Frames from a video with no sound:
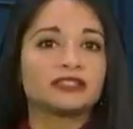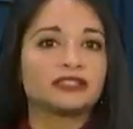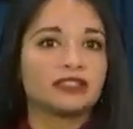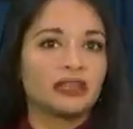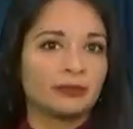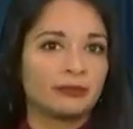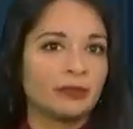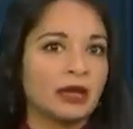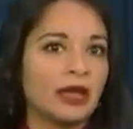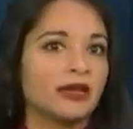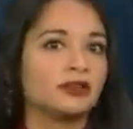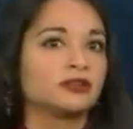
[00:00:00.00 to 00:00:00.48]

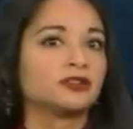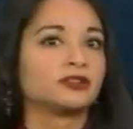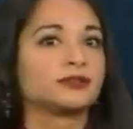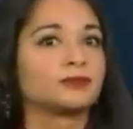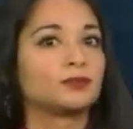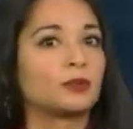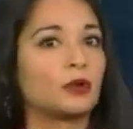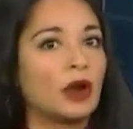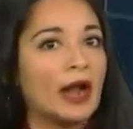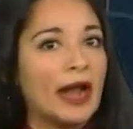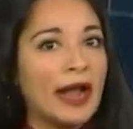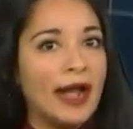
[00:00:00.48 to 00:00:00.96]
10 miles
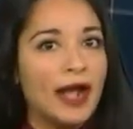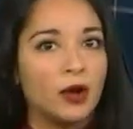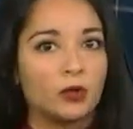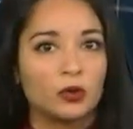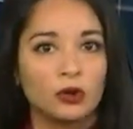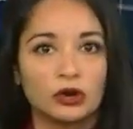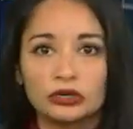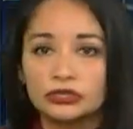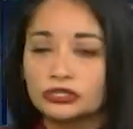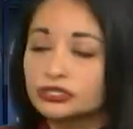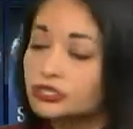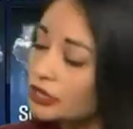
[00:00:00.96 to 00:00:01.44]
per
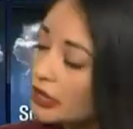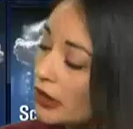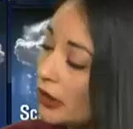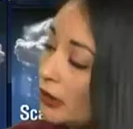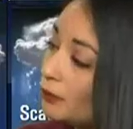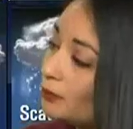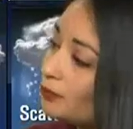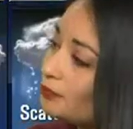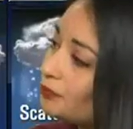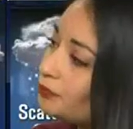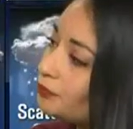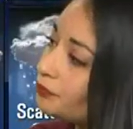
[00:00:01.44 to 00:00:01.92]
hour.
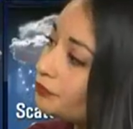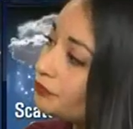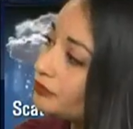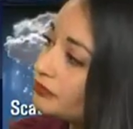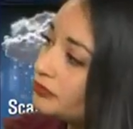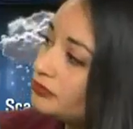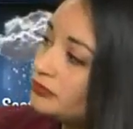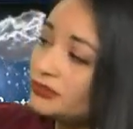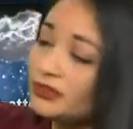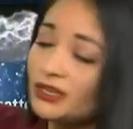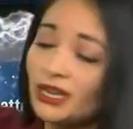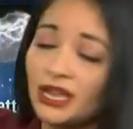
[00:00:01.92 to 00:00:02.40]
So
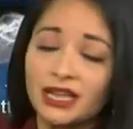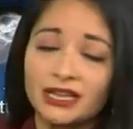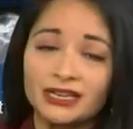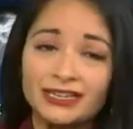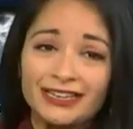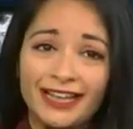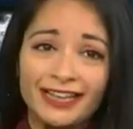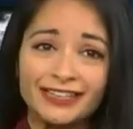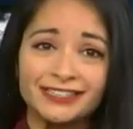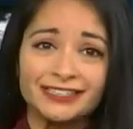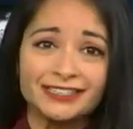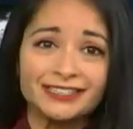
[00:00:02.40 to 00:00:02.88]

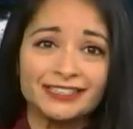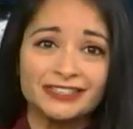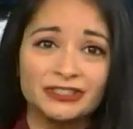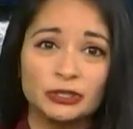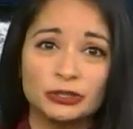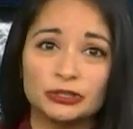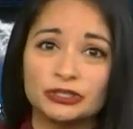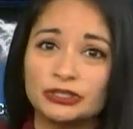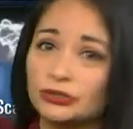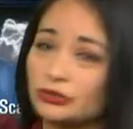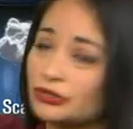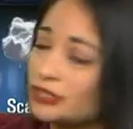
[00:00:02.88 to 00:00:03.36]
that doesn't look too